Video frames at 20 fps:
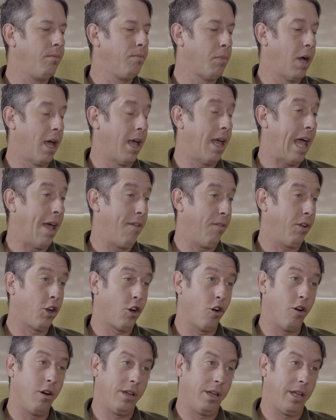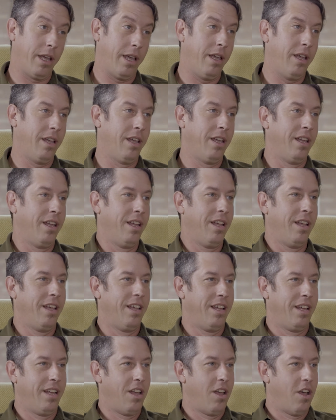But currently,
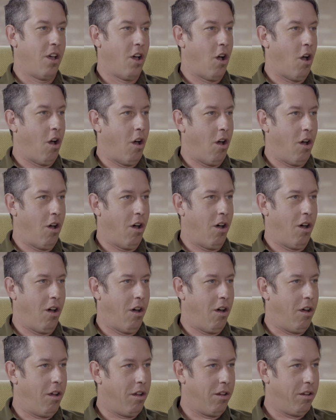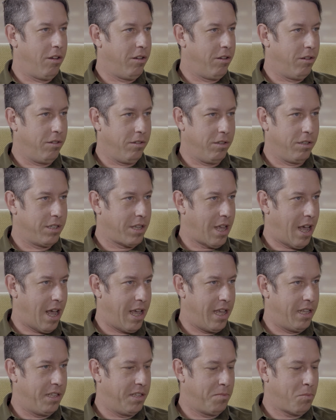all
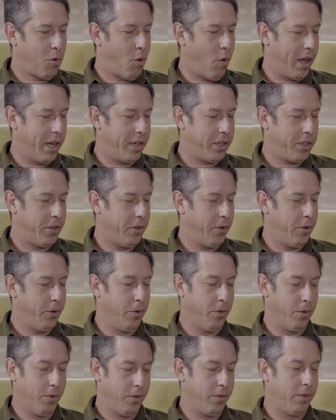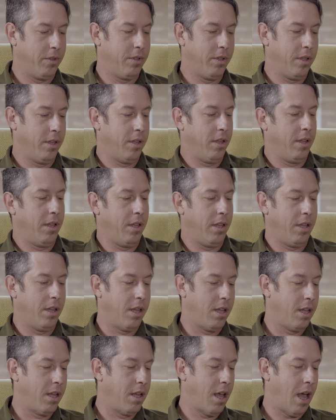signs point to
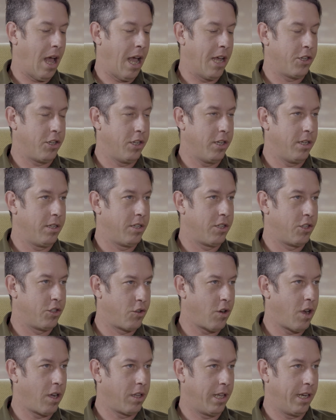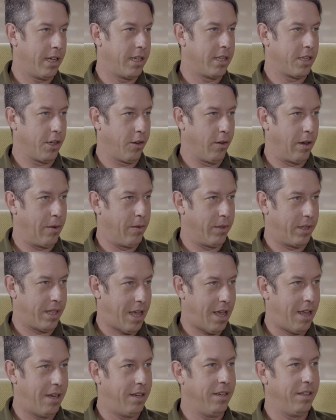I should strongly disagree with
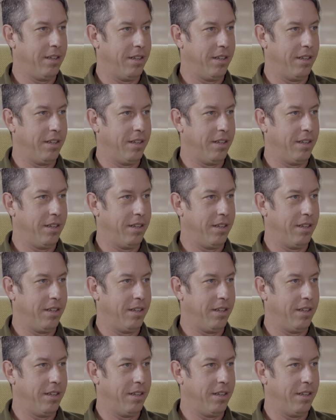that.